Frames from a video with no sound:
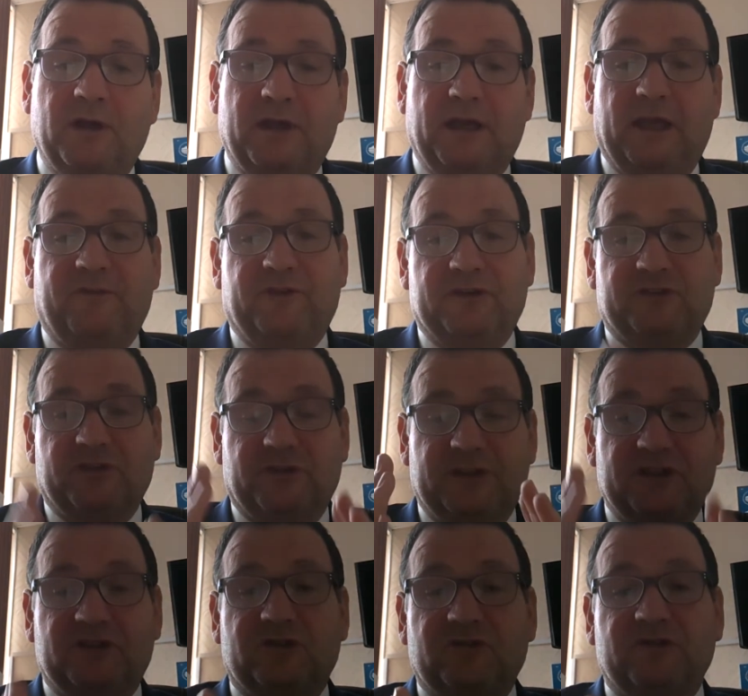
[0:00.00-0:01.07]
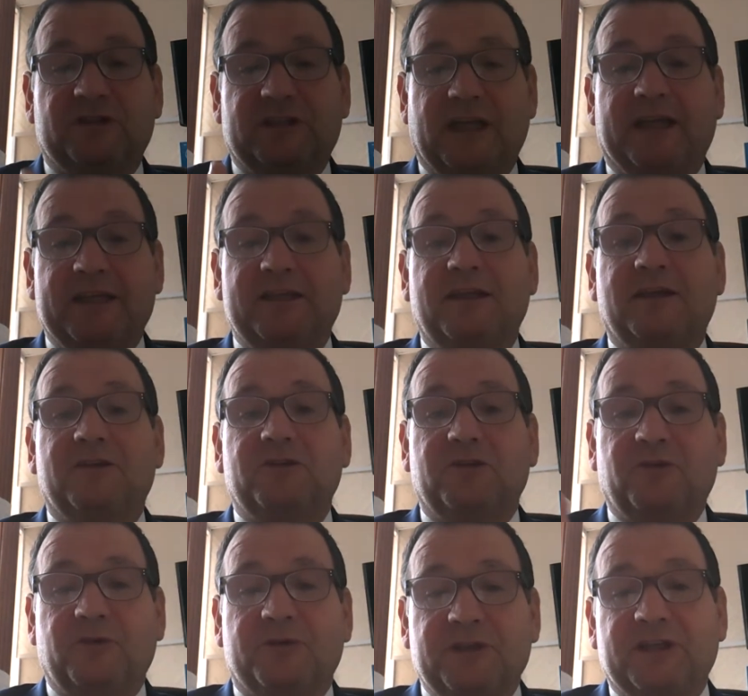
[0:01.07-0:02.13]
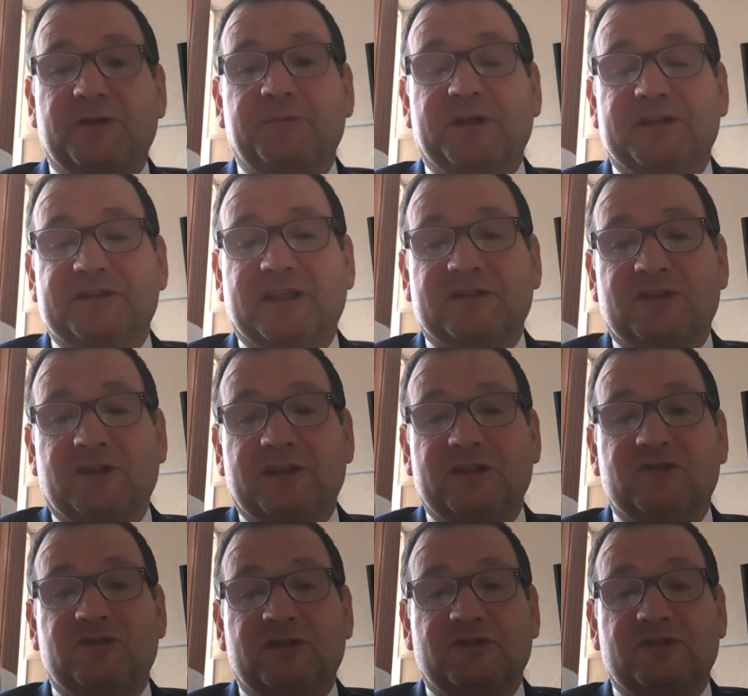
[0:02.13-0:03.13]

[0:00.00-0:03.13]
if it's your history day, you're only going to be assessed on history,